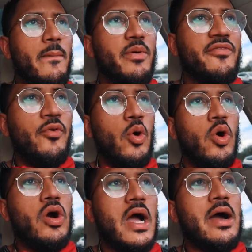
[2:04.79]

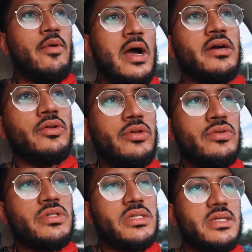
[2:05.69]
Before, I could only
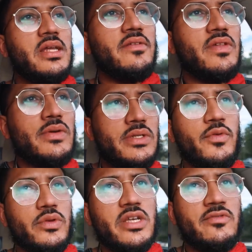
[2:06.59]
use the city if there was a
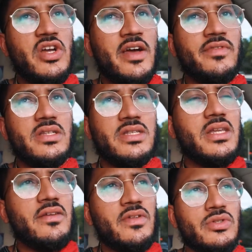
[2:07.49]
full self-drive in the
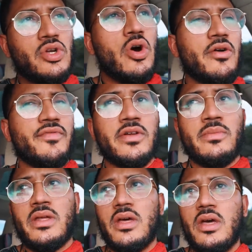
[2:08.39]
city, if there was a car in front
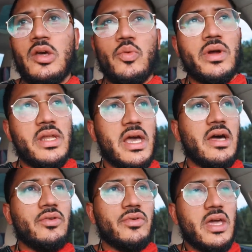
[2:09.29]
of me. Where now,
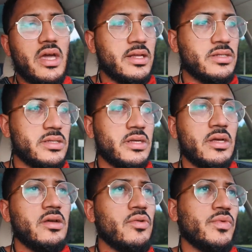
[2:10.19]
I don't care. I just,
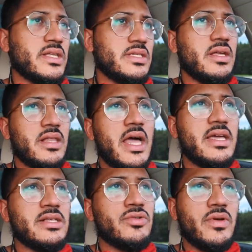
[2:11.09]
when I see a
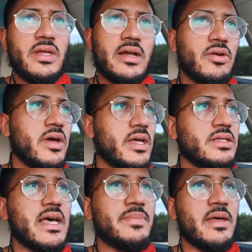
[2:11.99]
light, it's green, I go ahead
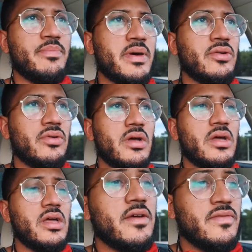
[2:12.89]
and tap that pedal.
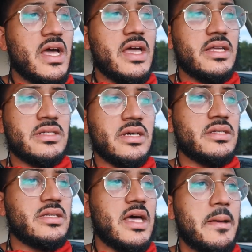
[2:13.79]
If not, it's
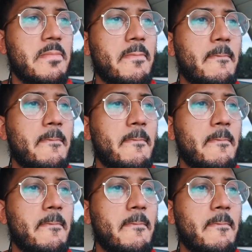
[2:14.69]
gonna stop.